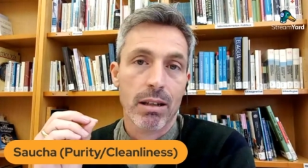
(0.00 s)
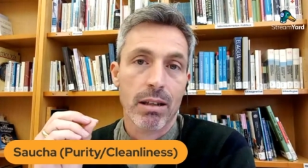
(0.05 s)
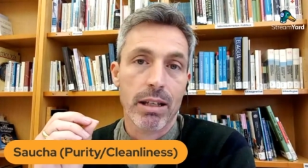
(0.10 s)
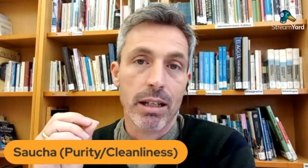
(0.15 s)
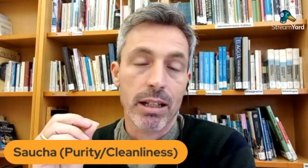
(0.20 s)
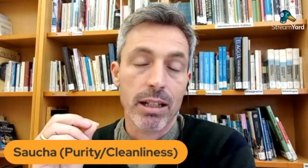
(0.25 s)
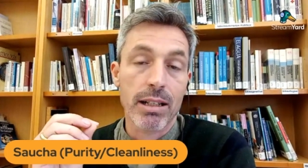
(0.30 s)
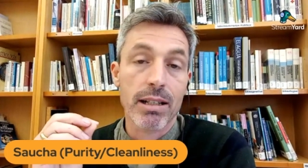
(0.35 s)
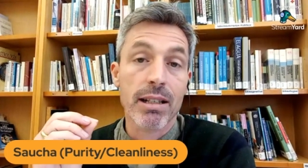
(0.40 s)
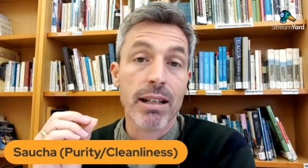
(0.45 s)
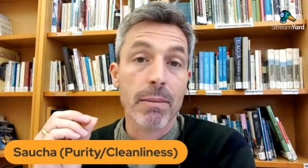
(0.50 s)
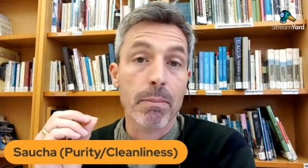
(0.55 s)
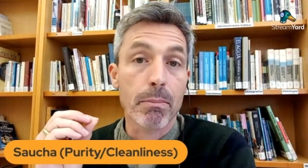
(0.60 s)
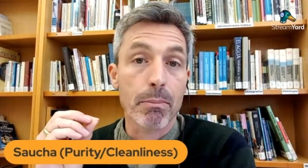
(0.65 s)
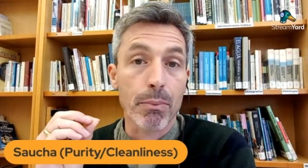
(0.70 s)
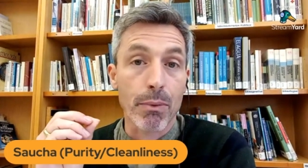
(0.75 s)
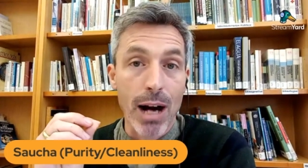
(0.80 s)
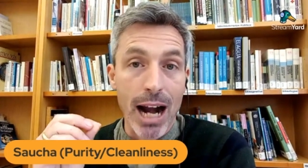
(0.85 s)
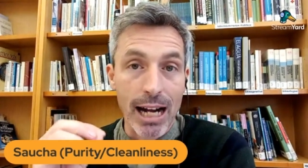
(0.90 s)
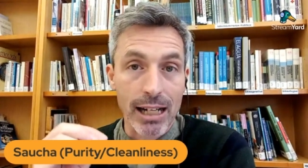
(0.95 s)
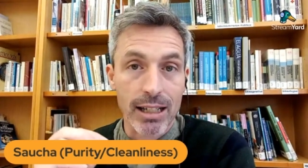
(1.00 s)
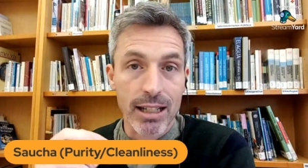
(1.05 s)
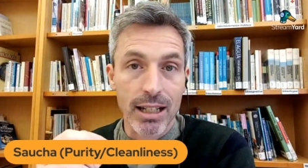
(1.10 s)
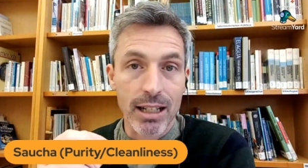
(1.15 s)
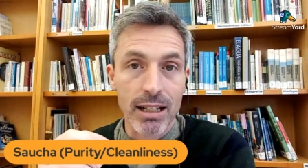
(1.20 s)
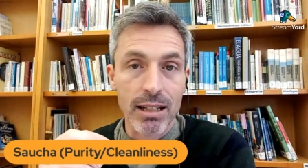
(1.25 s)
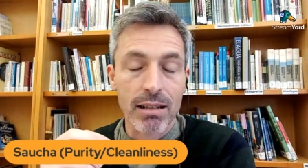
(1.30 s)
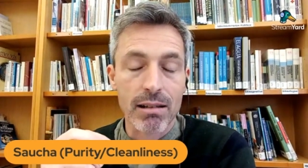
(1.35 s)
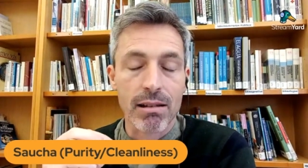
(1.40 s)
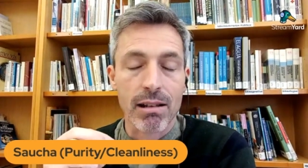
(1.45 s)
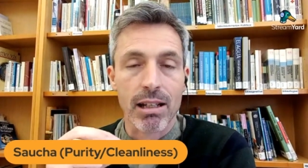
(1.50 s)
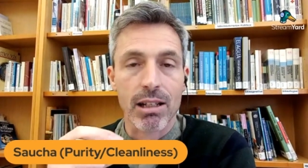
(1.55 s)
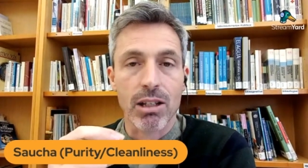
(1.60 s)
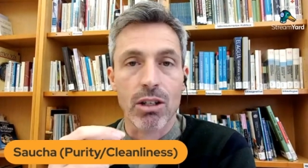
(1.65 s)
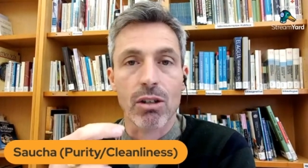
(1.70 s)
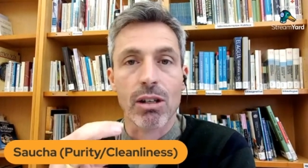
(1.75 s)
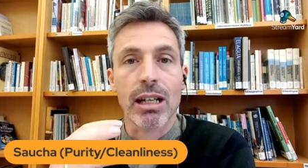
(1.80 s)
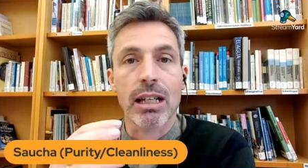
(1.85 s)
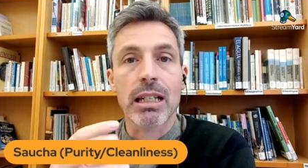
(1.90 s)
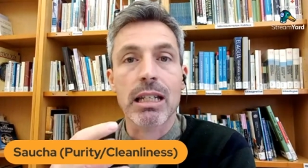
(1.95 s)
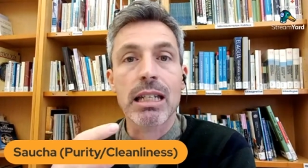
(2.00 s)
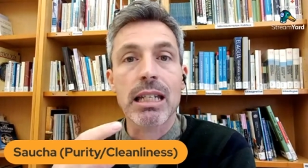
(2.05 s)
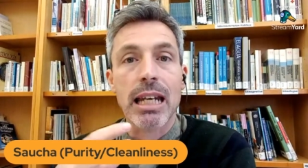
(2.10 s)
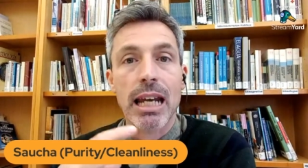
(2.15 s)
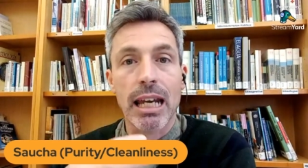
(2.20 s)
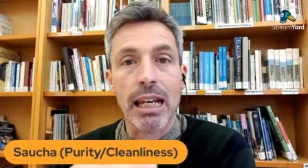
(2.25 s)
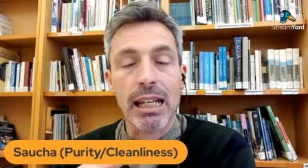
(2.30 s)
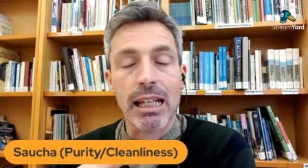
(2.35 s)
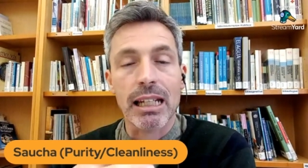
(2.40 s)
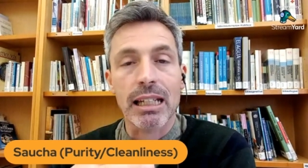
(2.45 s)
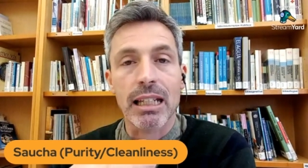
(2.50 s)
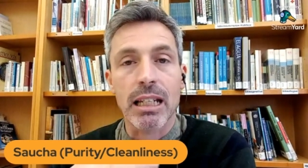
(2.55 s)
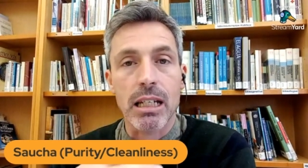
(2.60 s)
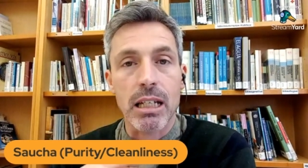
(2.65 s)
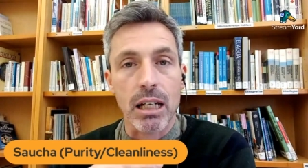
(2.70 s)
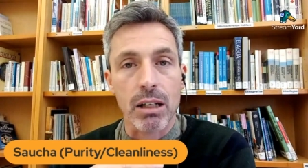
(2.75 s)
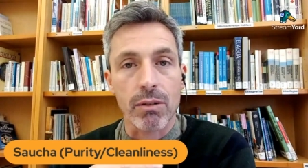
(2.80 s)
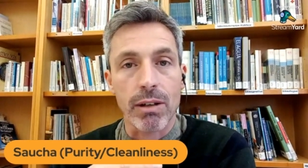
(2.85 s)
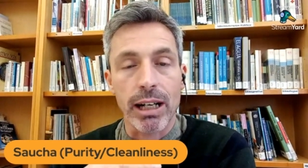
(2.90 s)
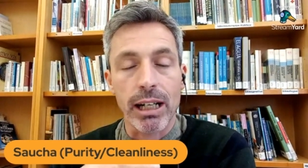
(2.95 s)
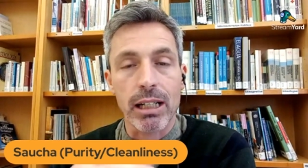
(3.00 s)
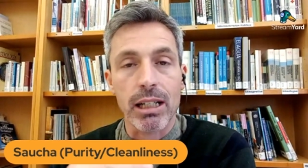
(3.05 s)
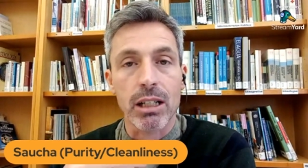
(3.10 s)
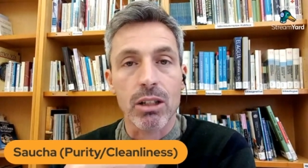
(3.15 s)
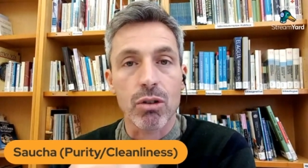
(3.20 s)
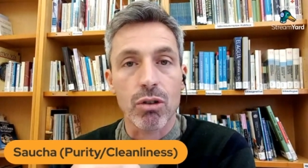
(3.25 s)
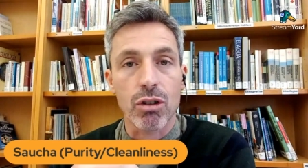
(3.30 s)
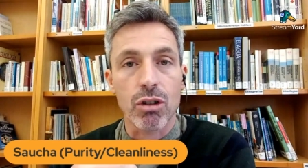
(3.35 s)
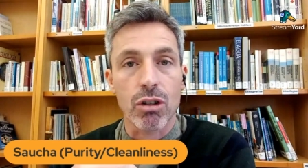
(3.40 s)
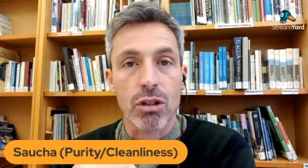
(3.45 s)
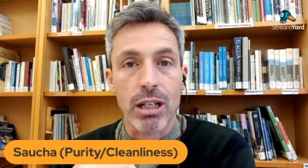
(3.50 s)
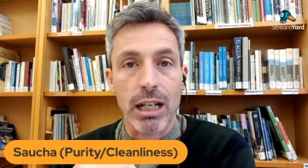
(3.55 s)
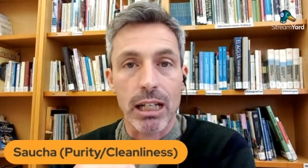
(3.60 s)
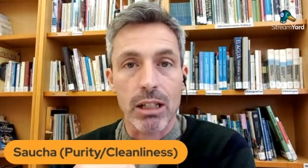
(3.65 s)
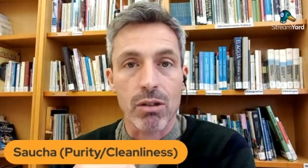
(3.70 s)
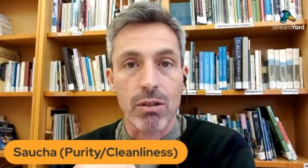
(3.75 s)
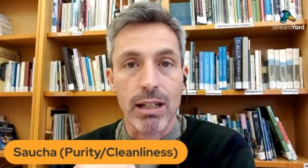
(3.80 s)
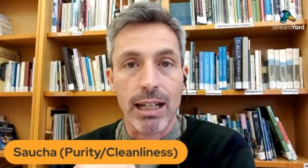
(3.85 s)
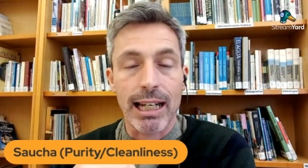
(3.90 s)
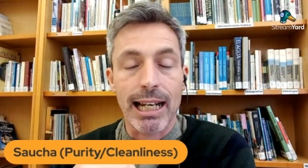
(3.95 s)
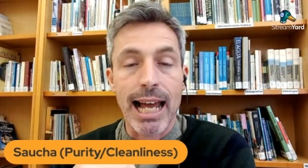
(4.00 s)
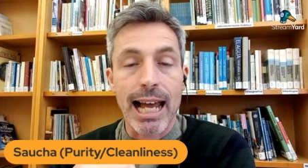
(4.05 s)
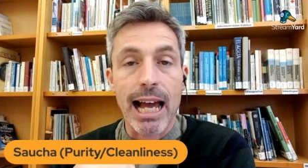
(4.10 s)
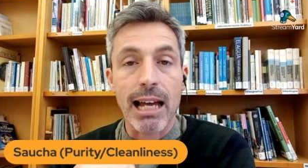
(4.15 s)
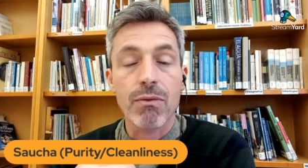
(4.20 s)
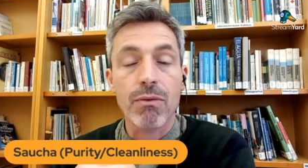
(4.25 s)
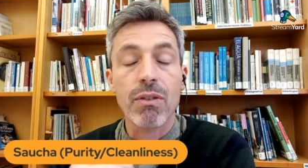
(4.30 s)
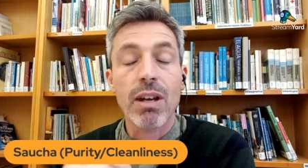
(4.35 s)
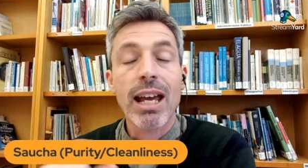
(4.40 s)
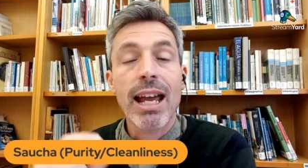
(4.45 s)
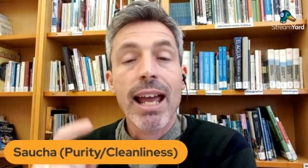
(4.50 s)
there is a practice that you can take and integrate into your day-to-day life